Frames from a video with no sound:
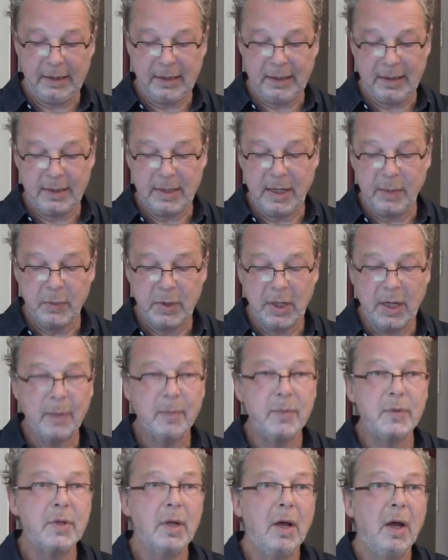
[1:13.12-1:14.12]

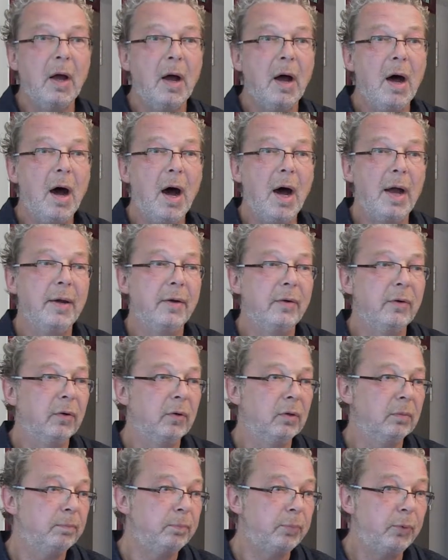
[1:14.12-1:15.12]
sometimes
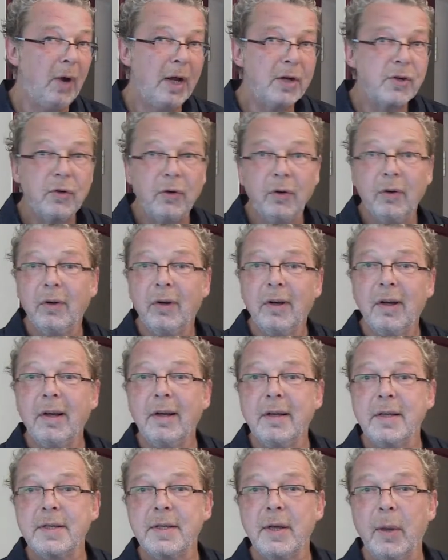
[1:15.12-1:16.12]
under pressure,
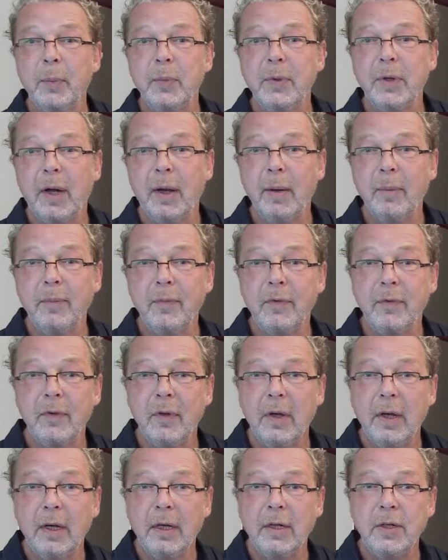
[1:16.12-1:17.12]

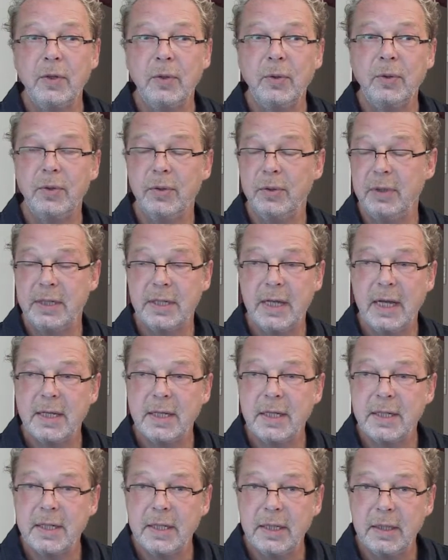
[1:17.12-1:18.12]
sometimes due to
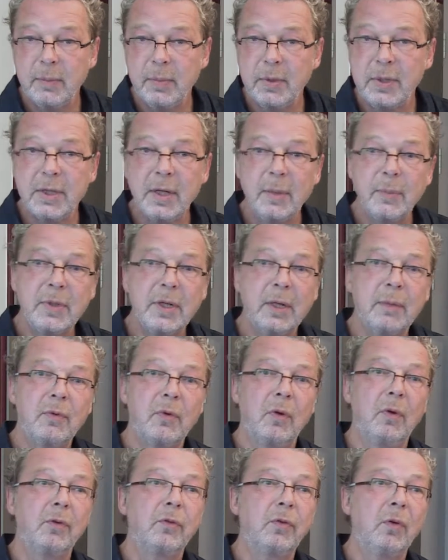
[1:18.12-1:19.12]
necessity, but
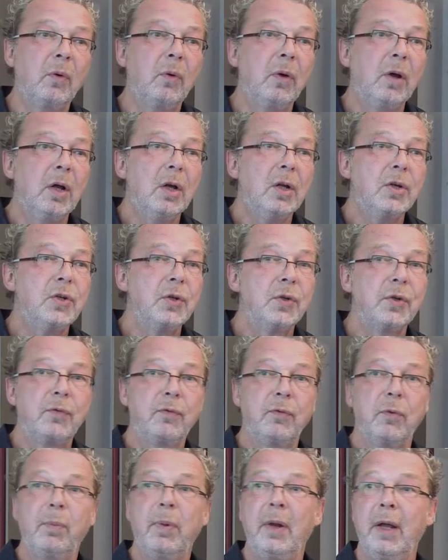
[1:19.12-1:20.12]
sometimes also just
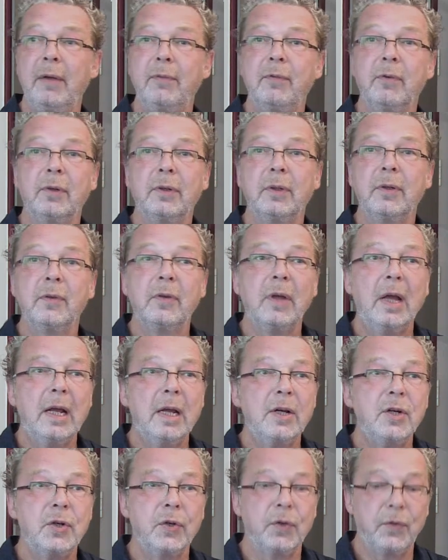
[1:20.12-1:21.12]
for playfulness,
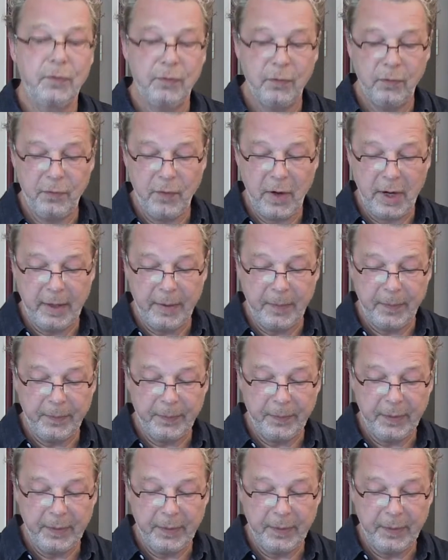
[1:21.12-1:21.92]
just for fun.